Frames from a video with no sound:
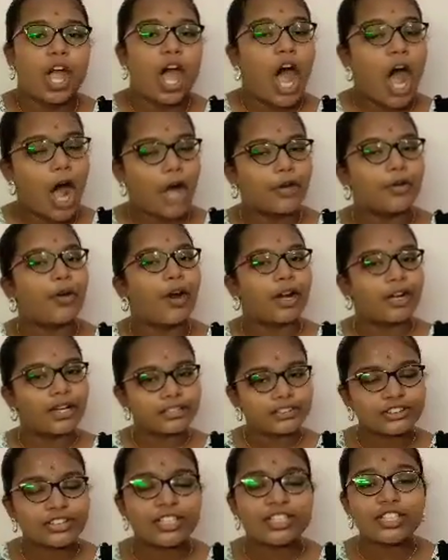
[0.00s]
Are you
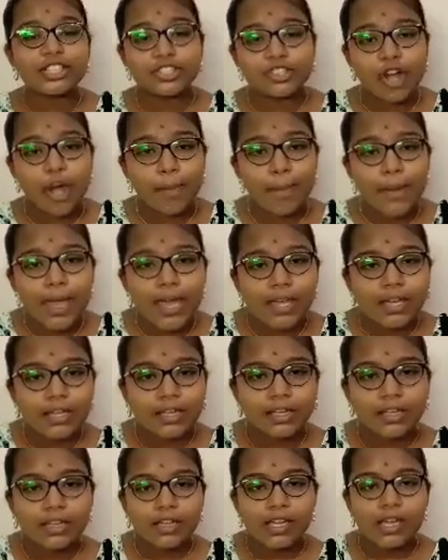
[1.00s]
understand this topic?
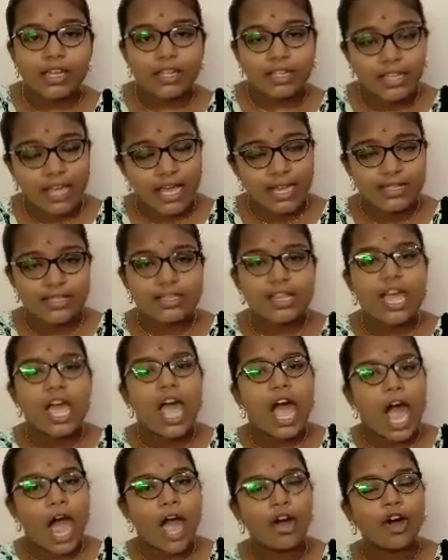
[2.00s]
Yes,
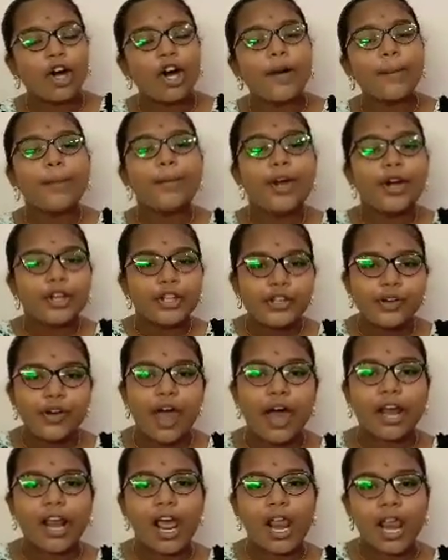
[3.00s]
I hope you
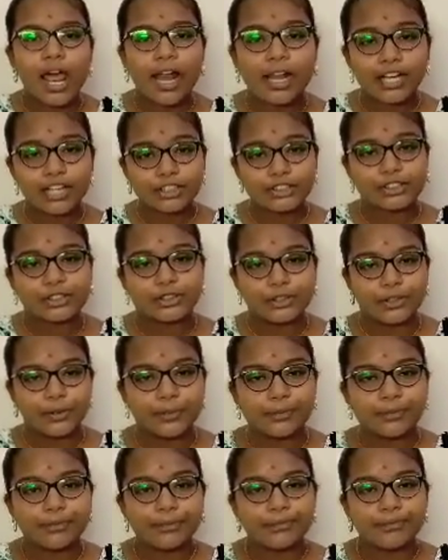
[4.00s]
are all
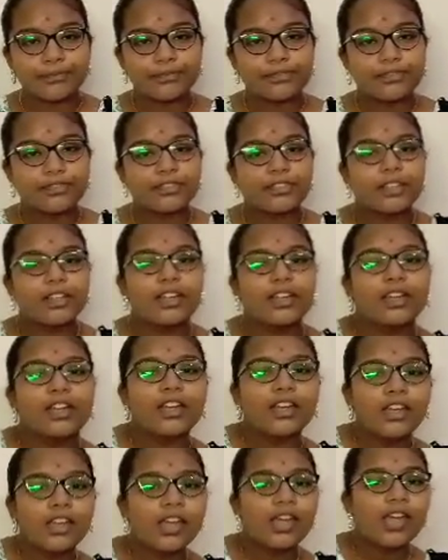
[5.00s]
understood.
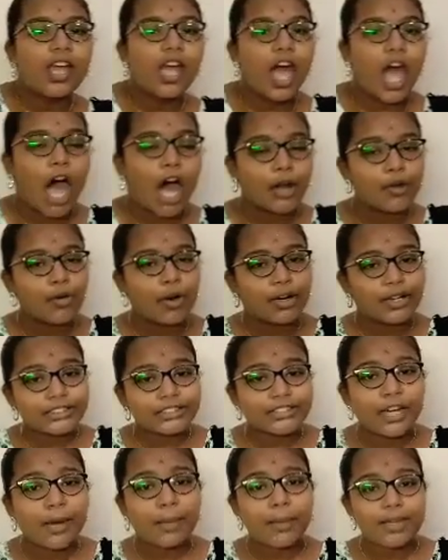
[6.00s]
Are you
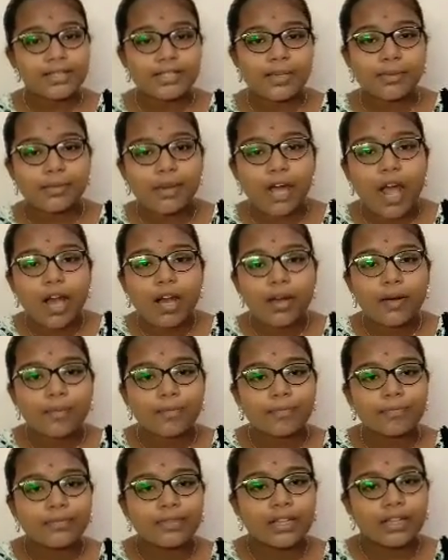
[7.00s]
understand my seminar?
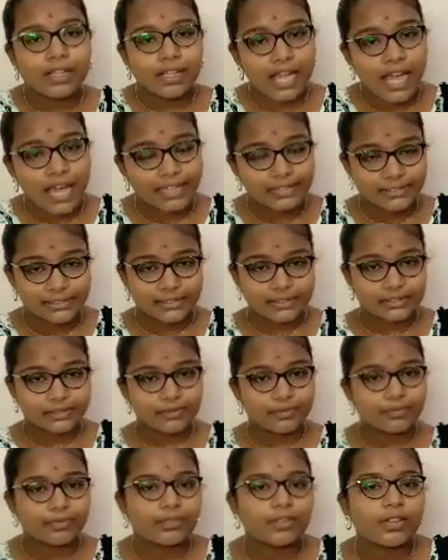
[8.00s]
Yes.
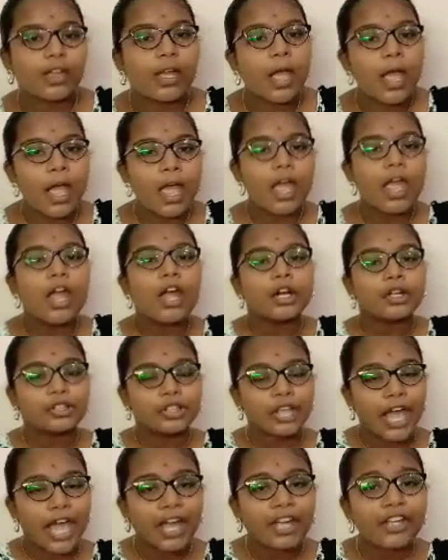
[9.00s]

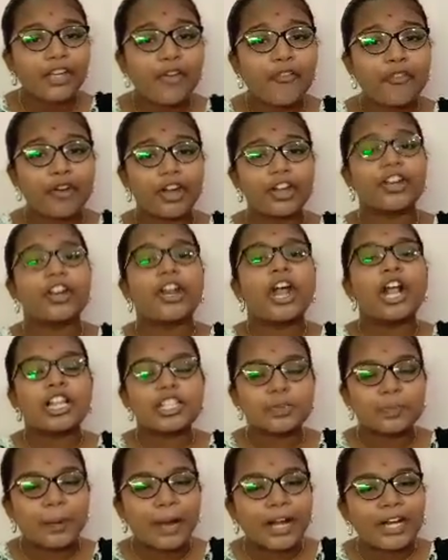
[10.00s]
Thank you for
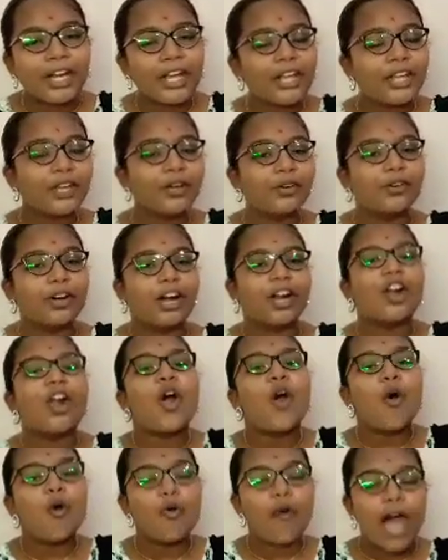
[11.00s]
spending your
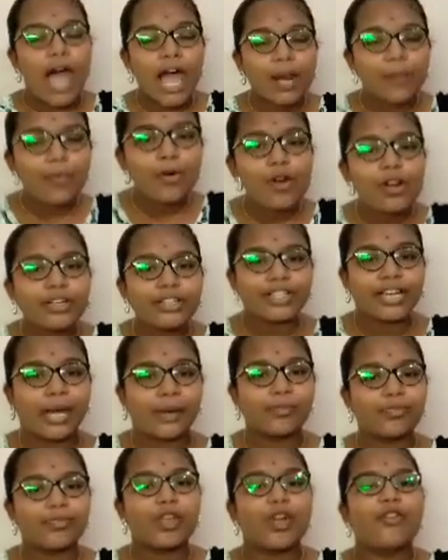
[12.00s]
valuable
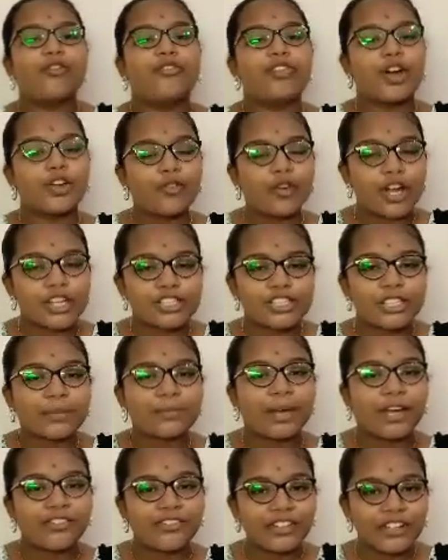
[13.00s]
time for watching
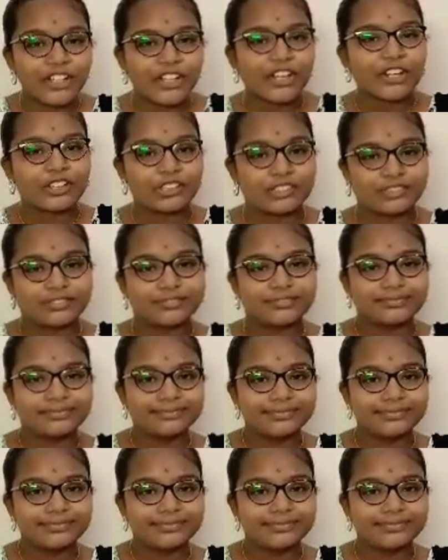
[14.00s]
my video.